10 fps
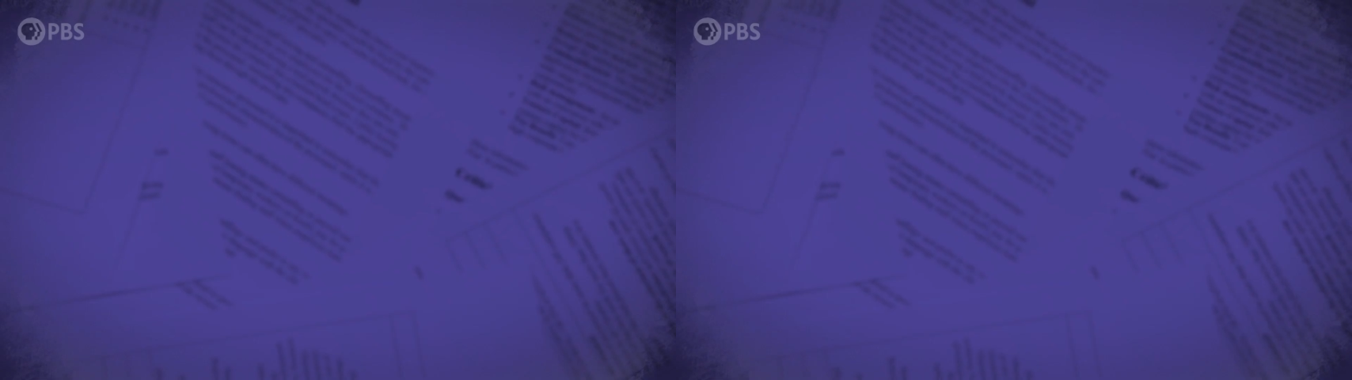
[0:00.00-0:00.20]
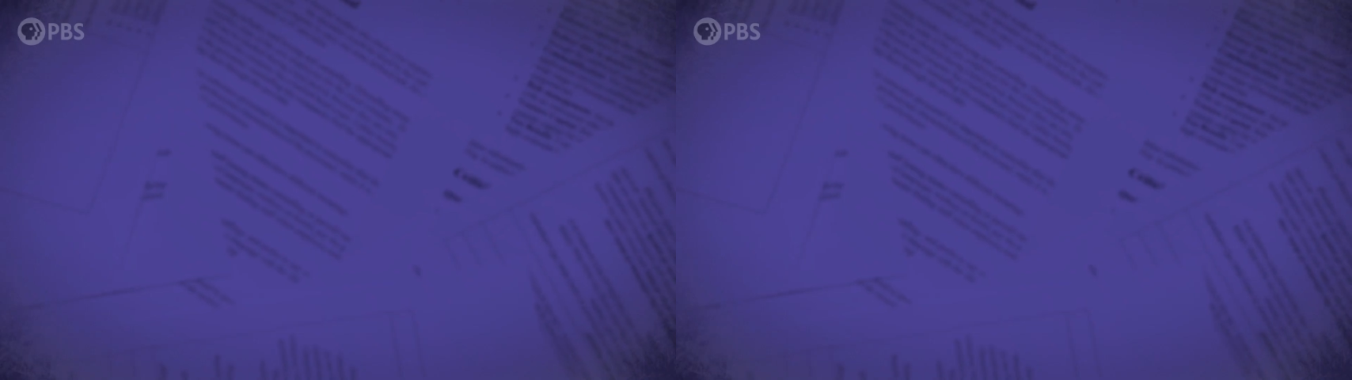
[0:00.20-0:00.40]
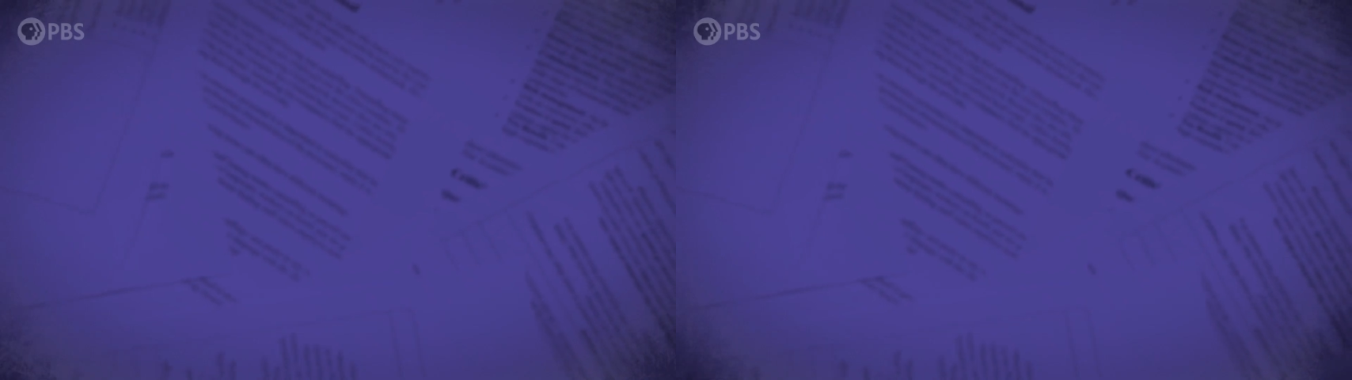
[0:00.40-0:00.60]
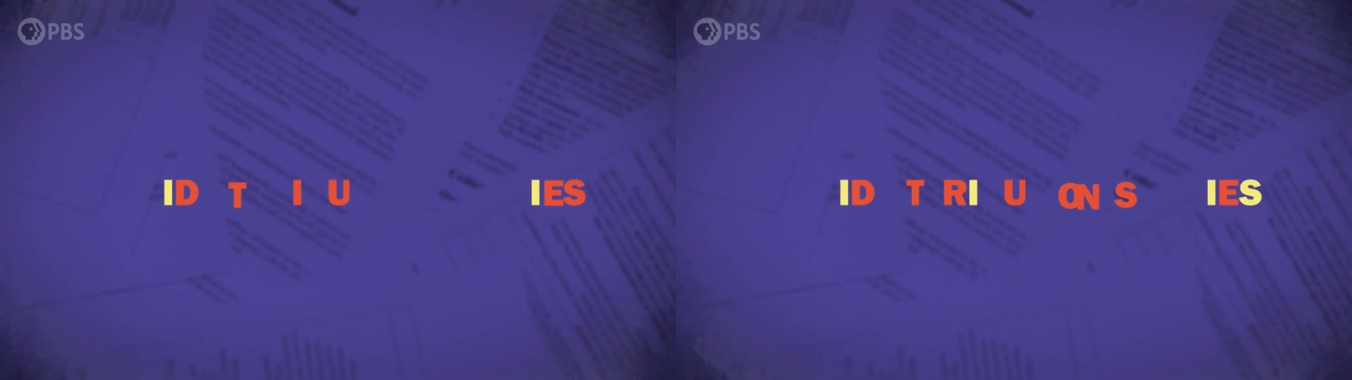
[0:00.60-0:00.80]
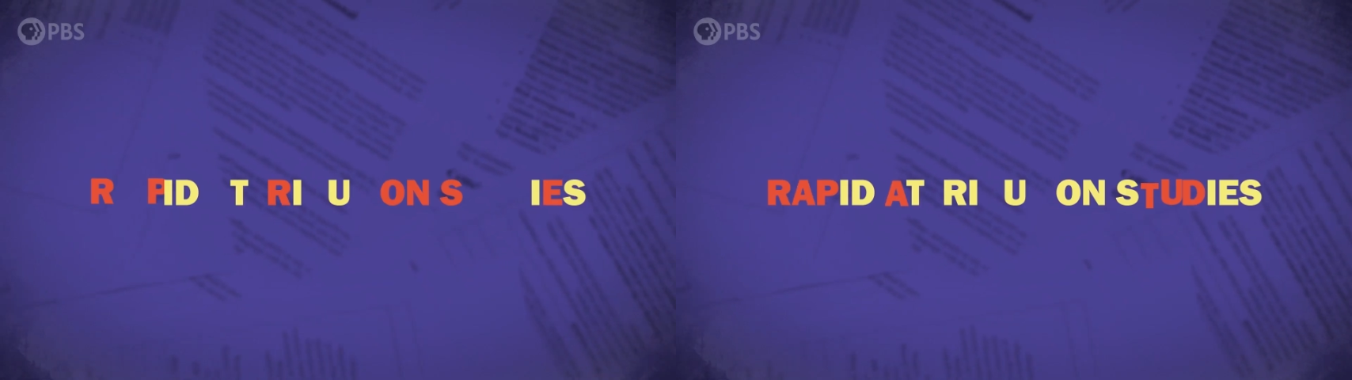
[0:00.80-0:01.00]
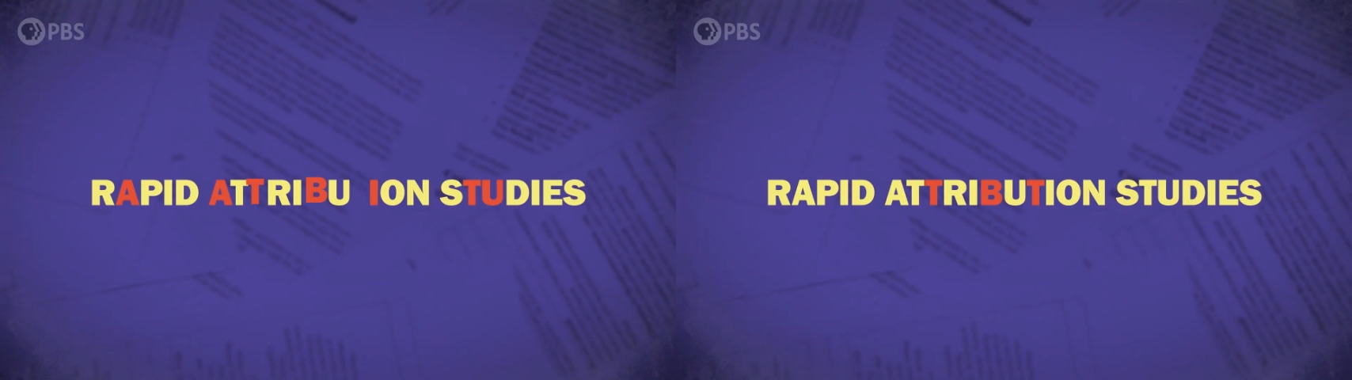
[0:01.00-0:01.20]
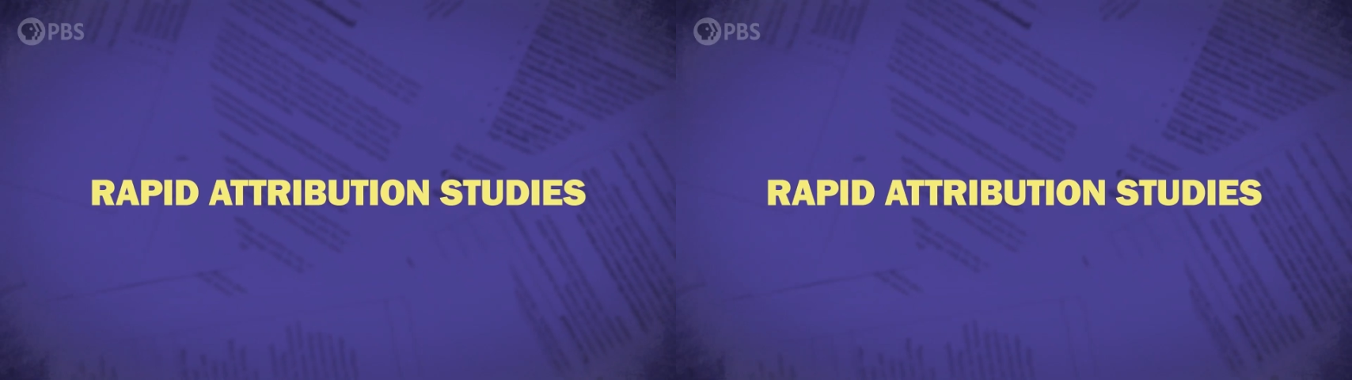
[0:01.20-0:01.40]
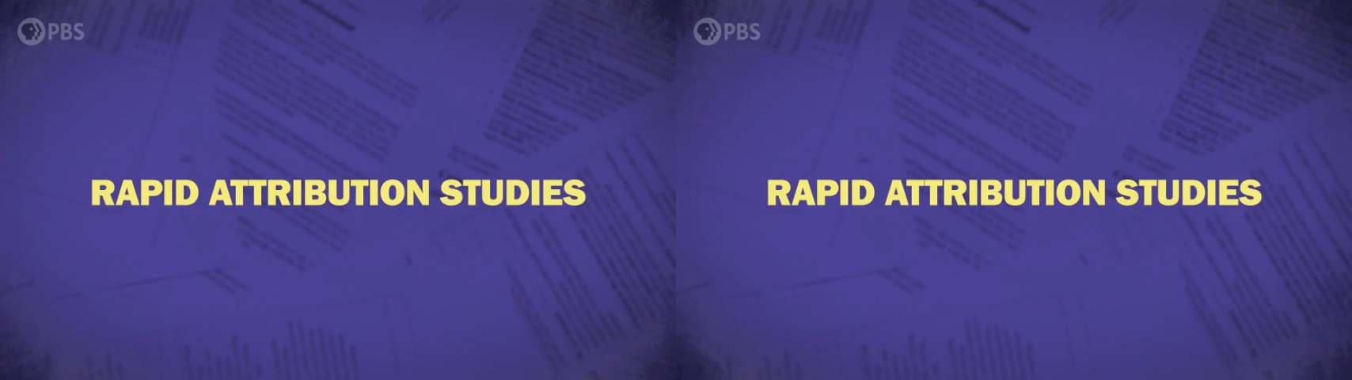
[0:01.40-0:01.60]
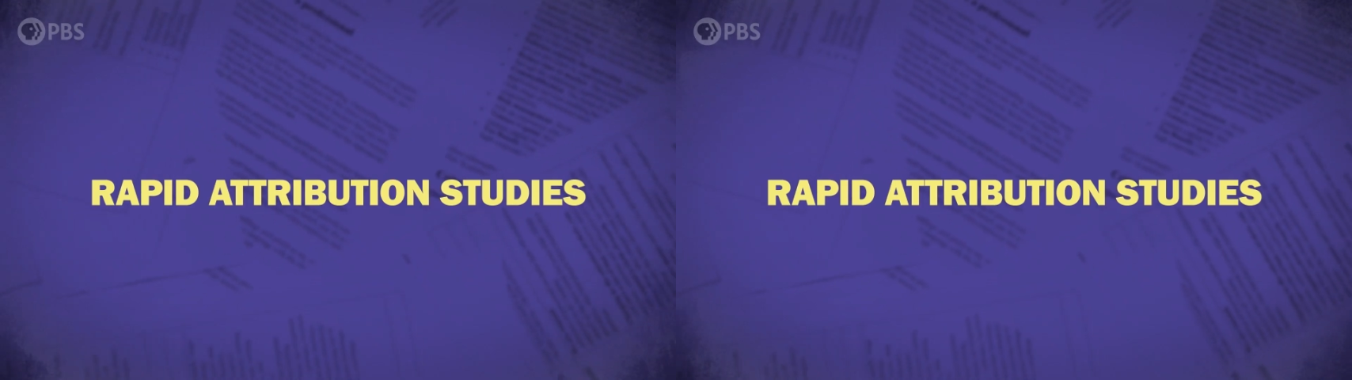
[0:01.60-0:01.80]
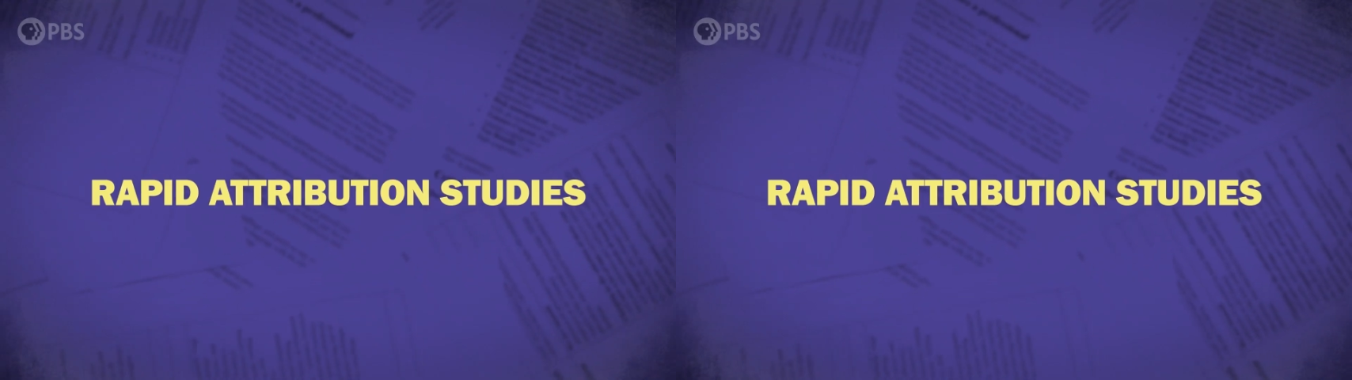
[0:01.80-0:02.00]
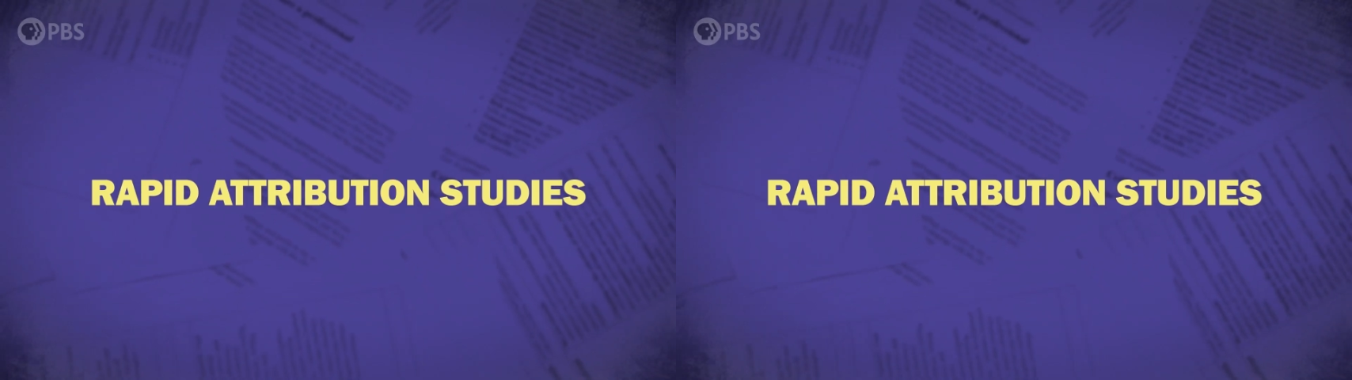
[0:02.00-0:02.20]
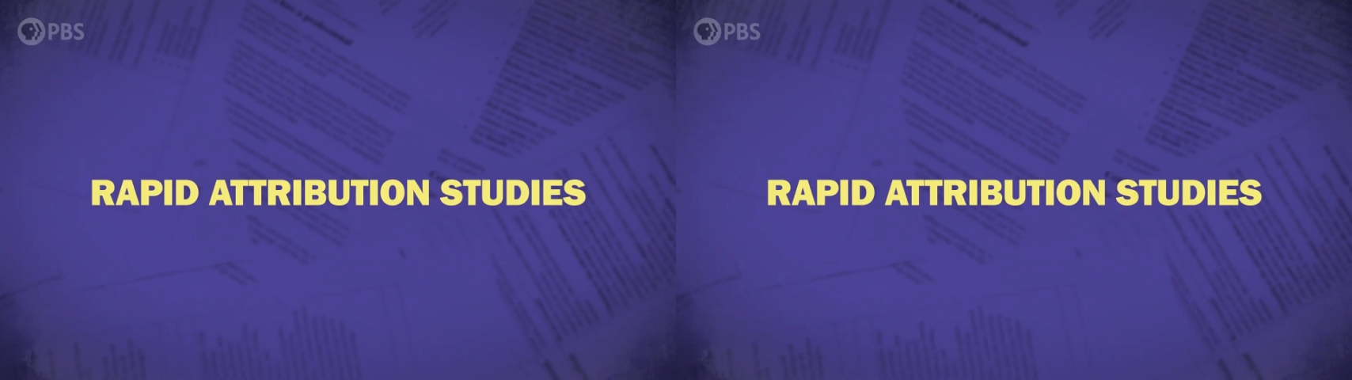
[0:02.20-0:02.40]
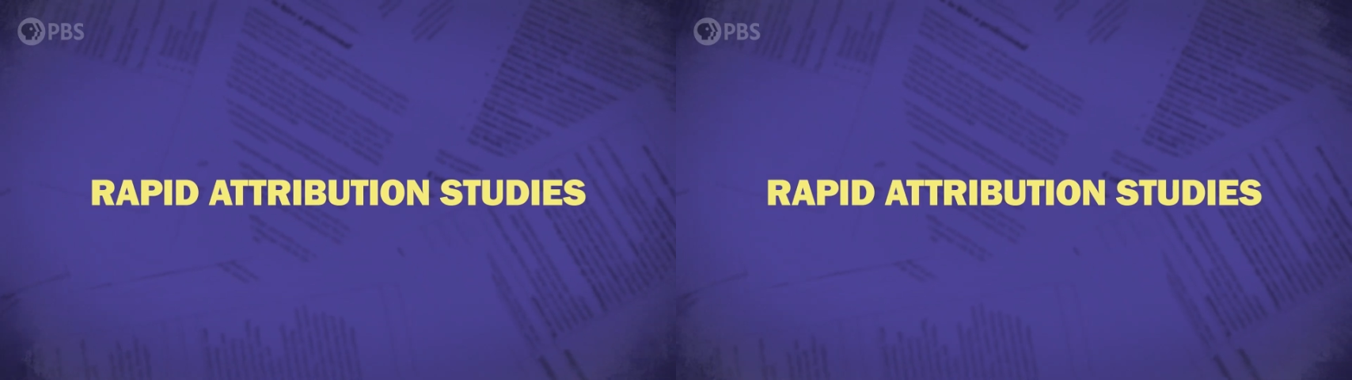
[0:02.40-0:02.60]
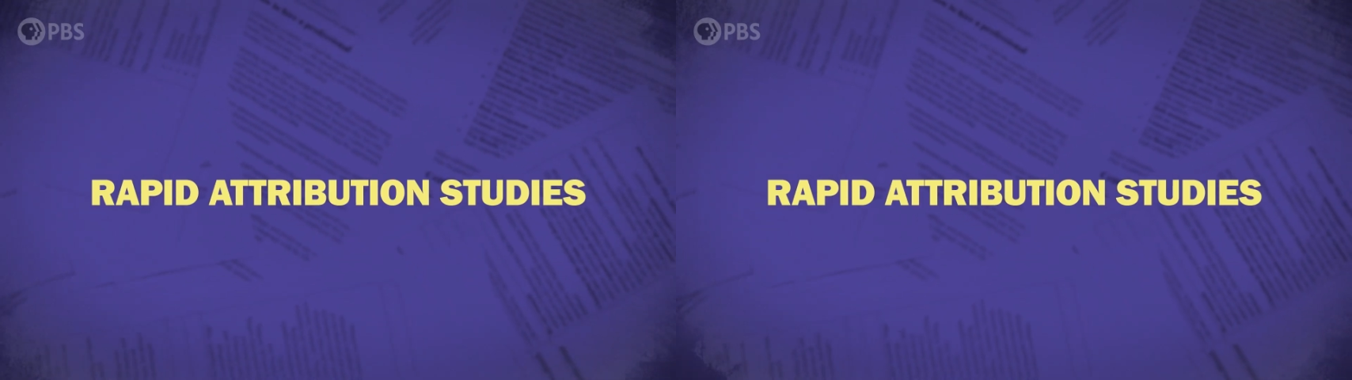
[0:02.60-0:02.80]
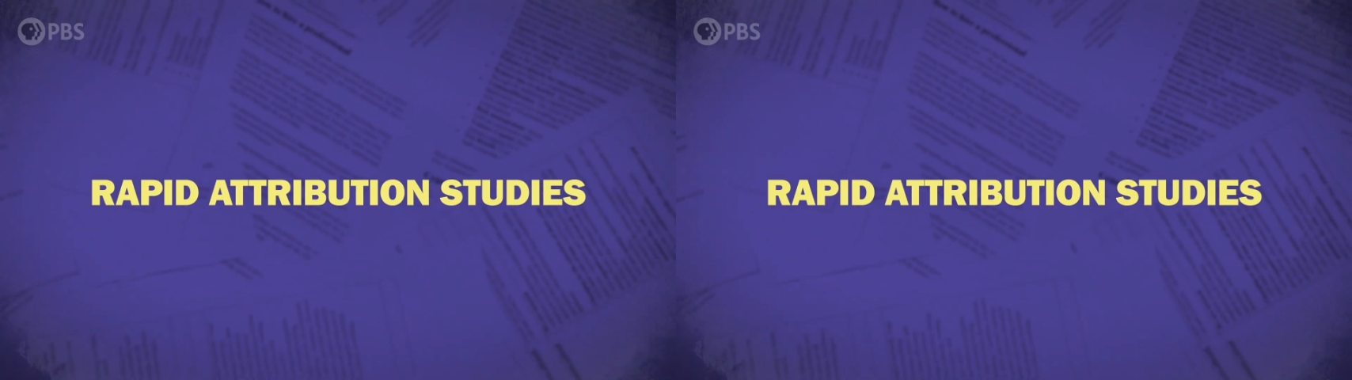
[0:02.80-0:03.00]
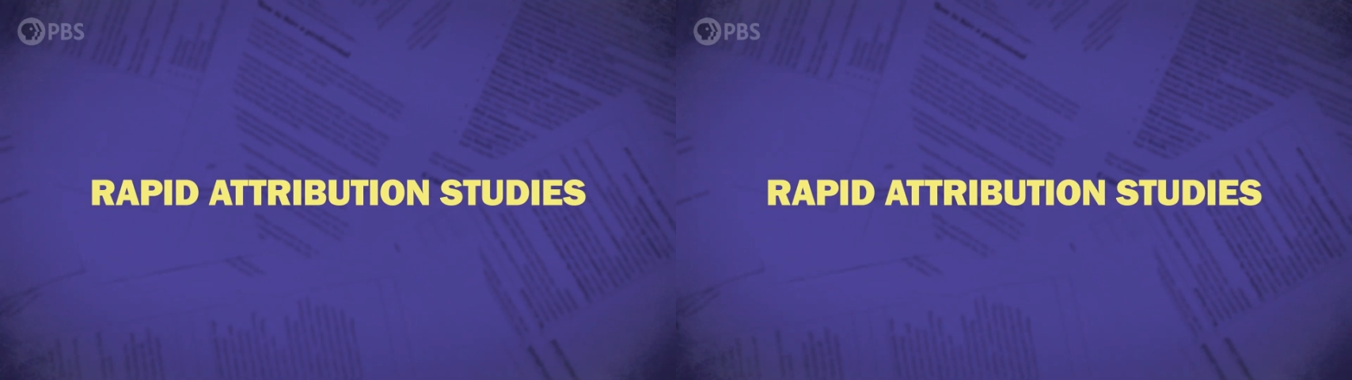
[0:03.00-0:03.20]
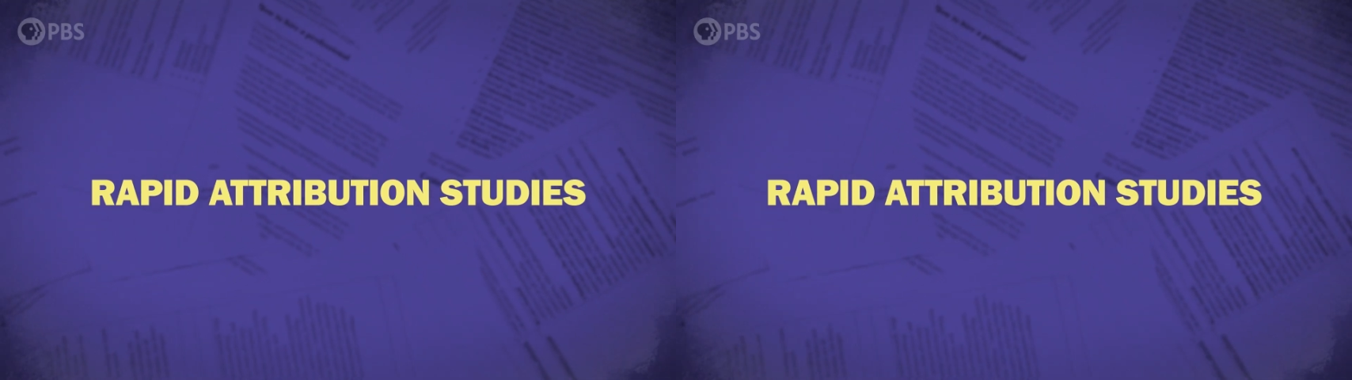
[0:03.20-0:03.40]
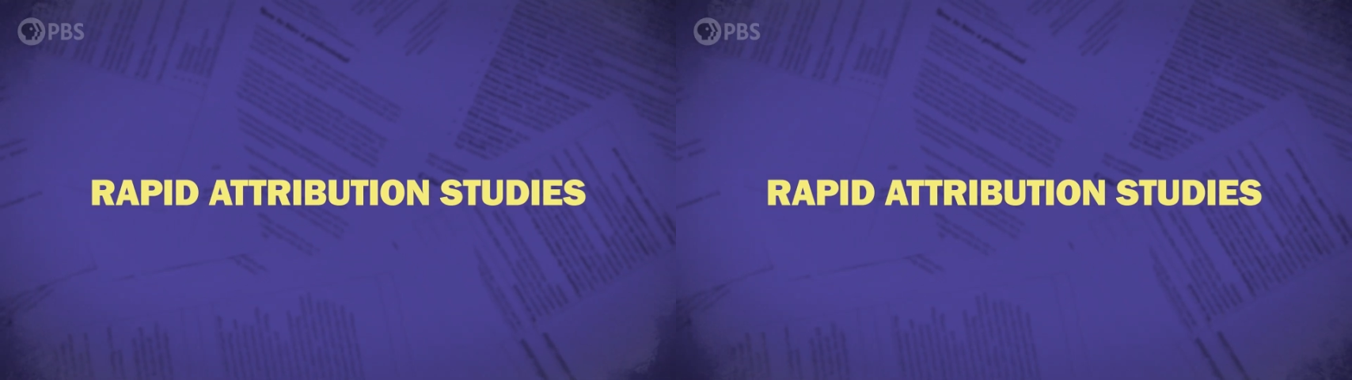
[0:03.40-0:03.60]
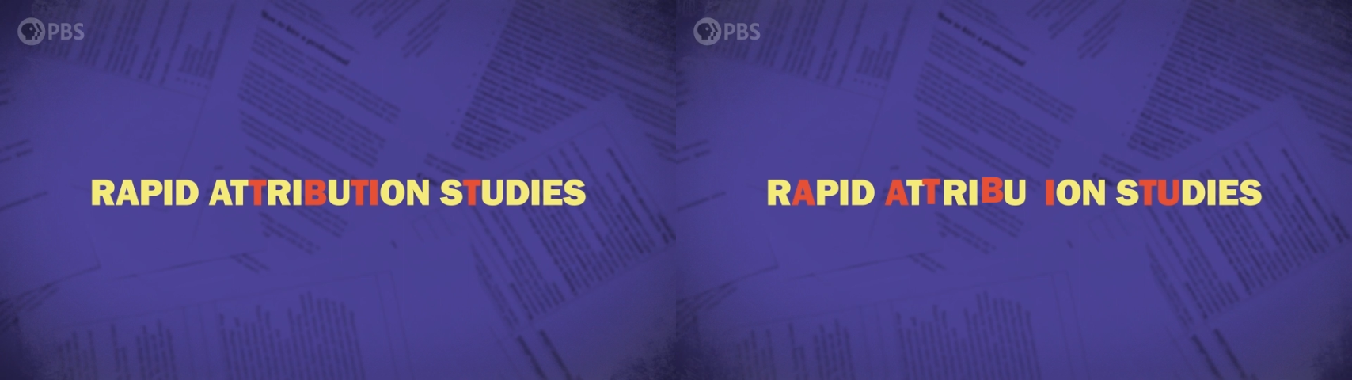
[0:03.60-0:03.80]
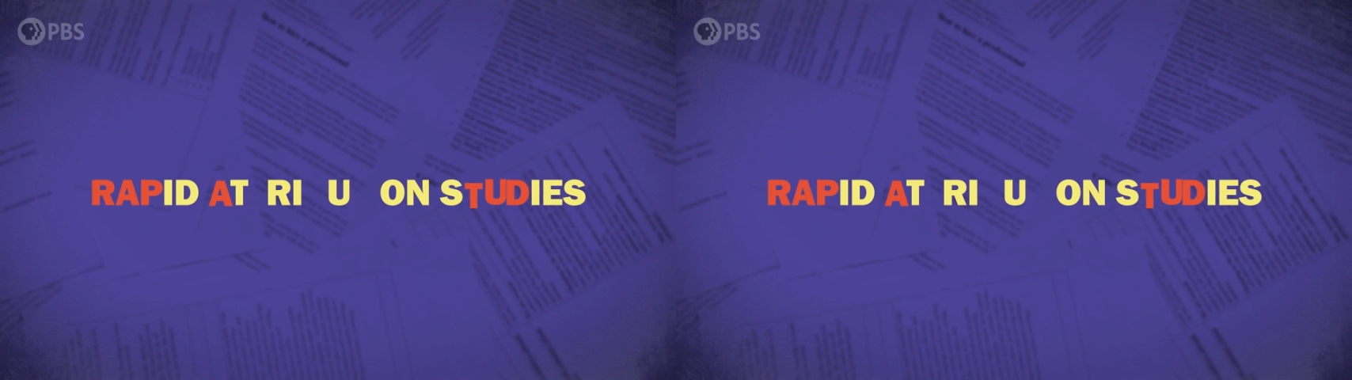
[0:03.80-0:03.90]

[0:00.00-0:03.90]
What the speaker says: [unreadable: no face in view]